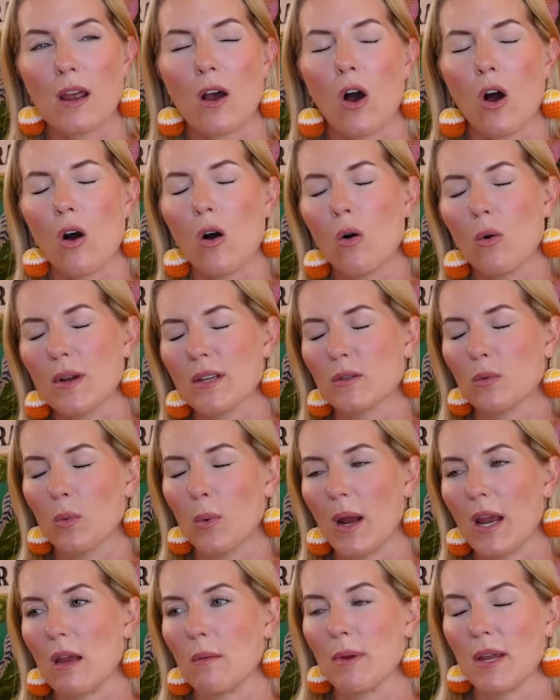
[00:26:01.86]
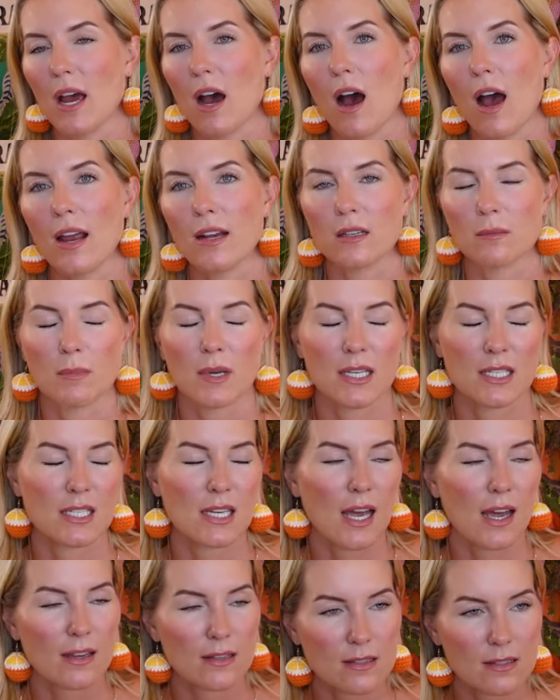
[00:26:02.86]
always way behind in my
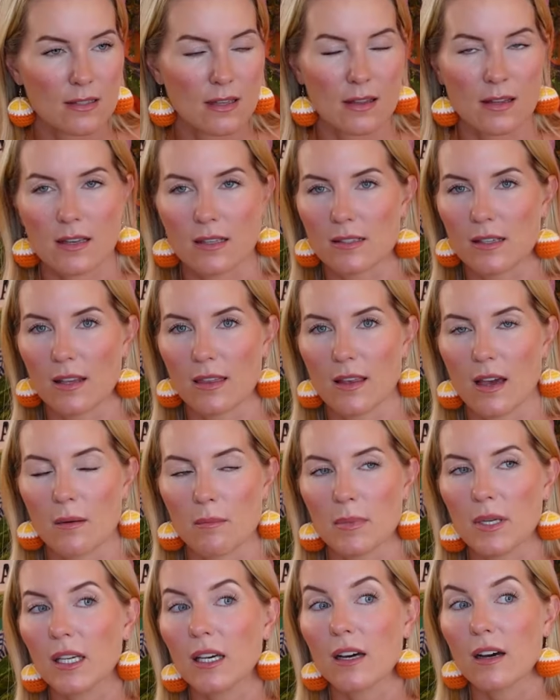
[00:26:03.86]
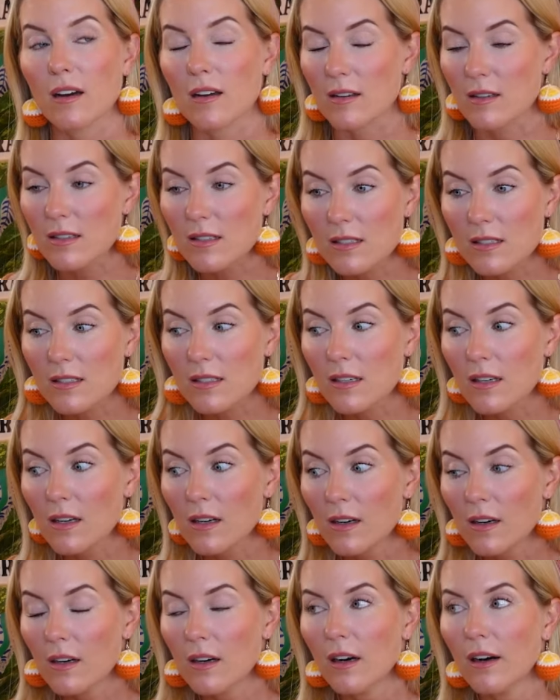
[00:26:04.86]
tests and things like that, because
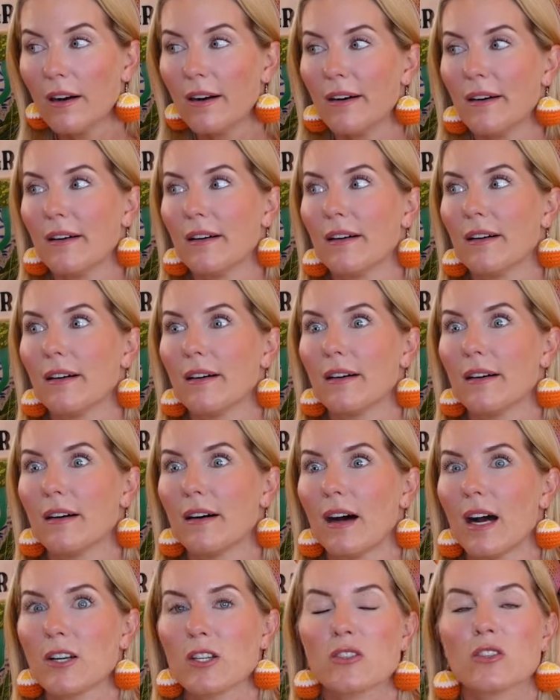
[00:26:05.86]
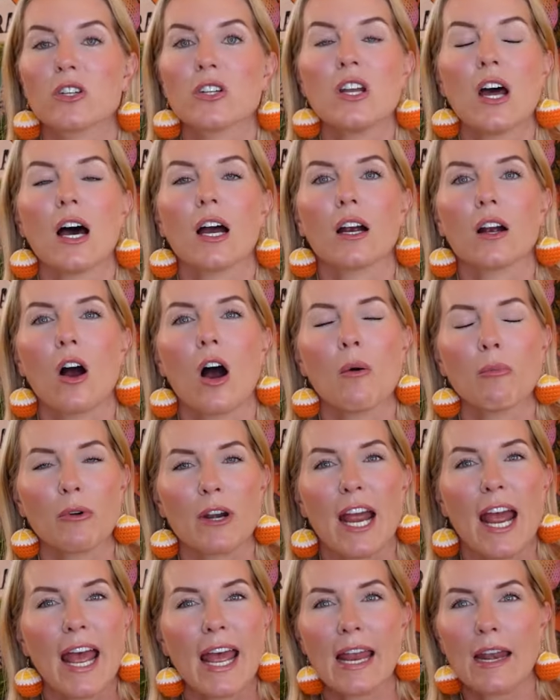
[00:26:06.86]
I just couldn't
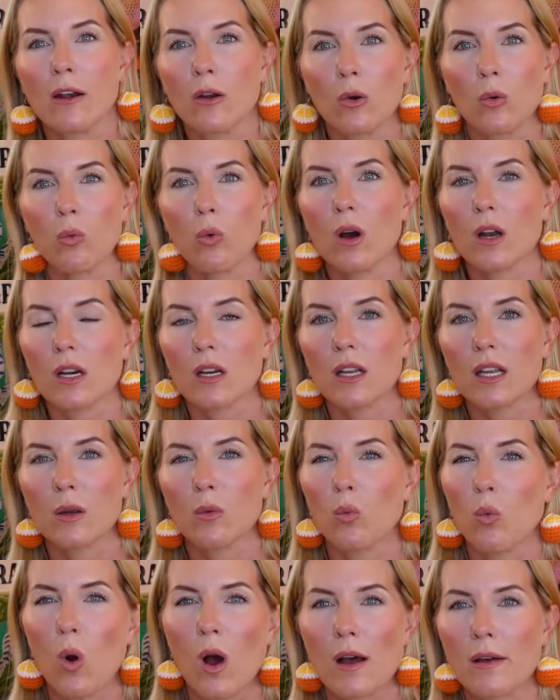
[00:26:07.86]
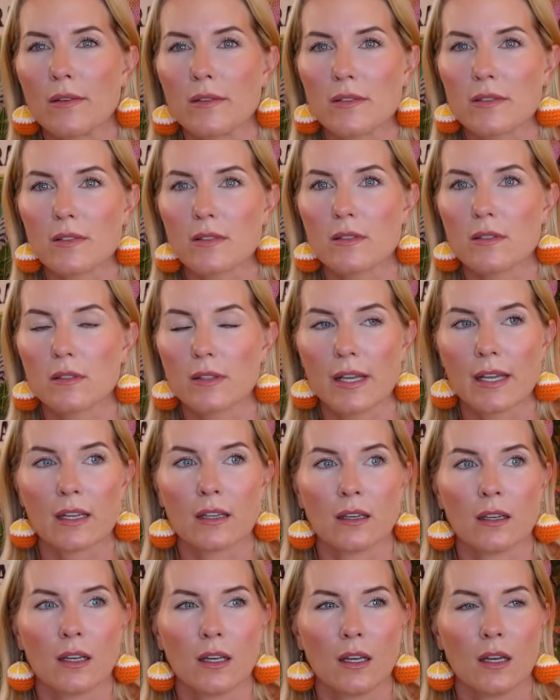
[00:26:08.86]
comprehend what it was.
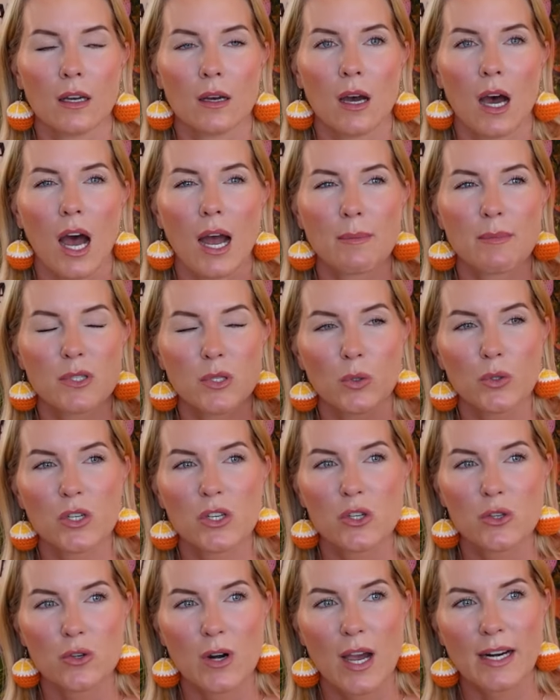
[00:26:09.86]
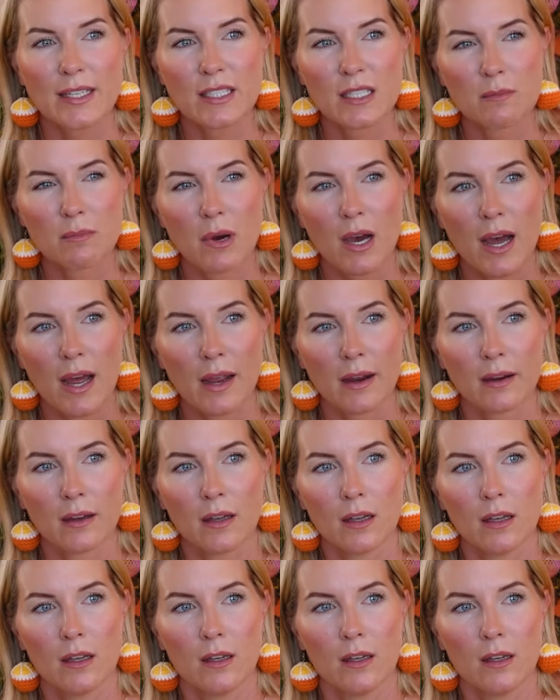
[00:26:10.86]
Like, I'm so distracted by,